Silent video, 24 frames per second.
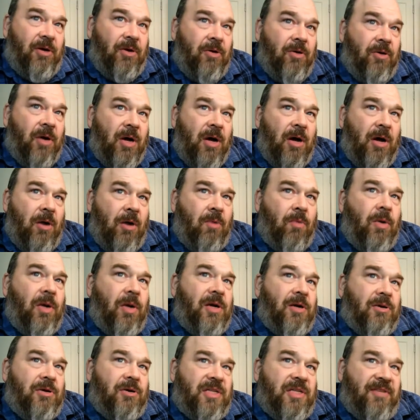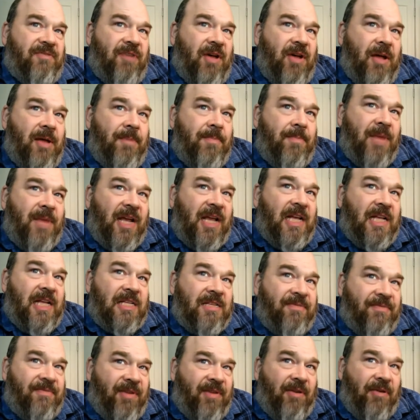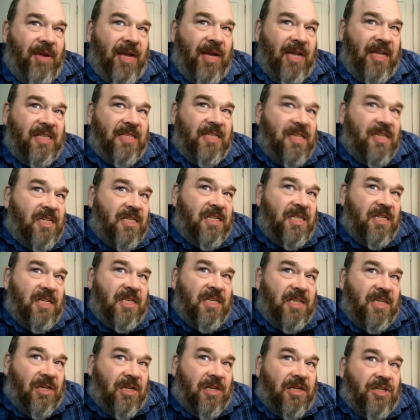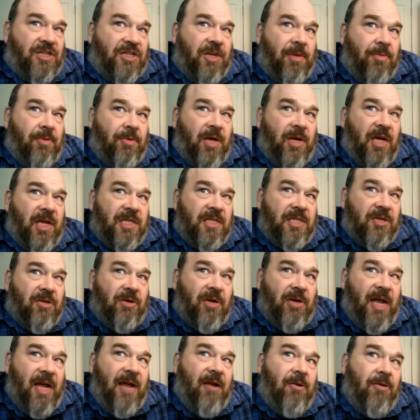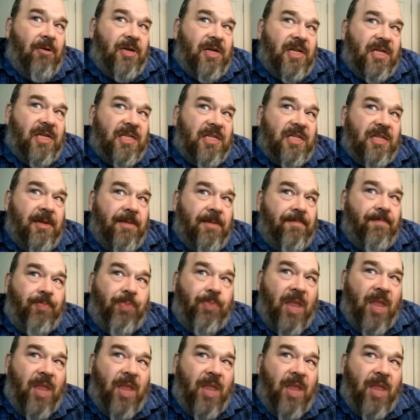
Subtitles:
who wonders if Mickey's very existence could jeopardize her inheritance.